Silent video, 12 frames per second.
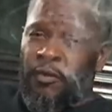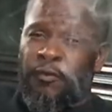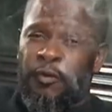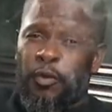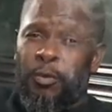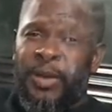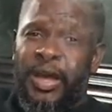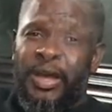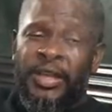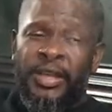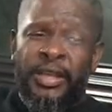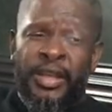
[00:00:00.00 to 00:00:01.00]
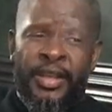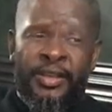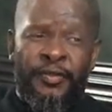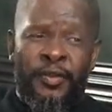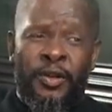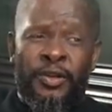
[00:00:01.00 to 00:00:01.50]
full body
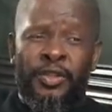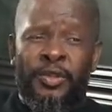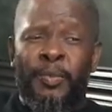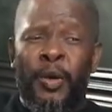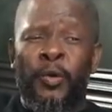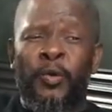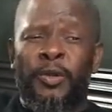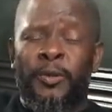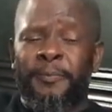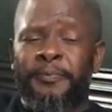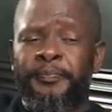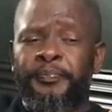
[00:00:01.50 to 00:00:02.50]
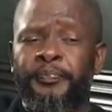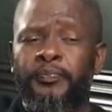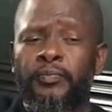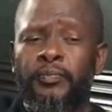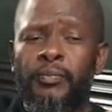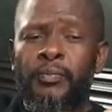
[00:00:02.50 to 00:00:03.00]
as far as smoke.
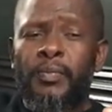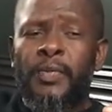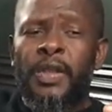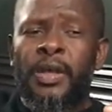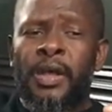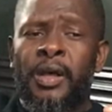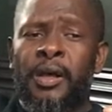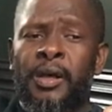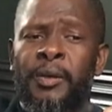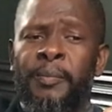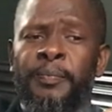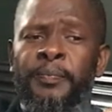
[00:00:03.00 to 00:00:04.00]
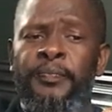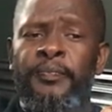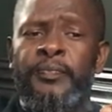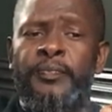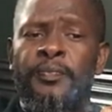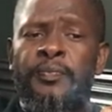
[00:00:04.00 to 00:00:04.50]
Um,
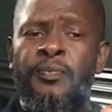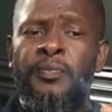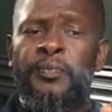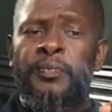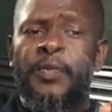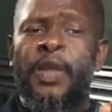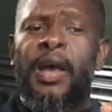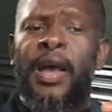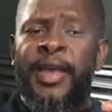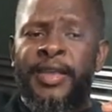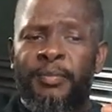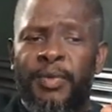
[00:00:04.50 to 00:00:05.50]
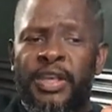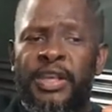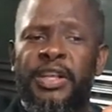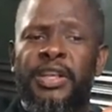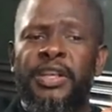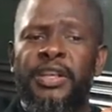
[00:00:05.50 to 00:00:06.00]
I am
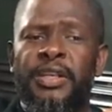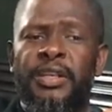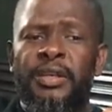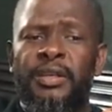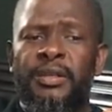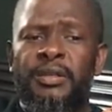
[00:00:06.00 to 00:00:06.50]
getting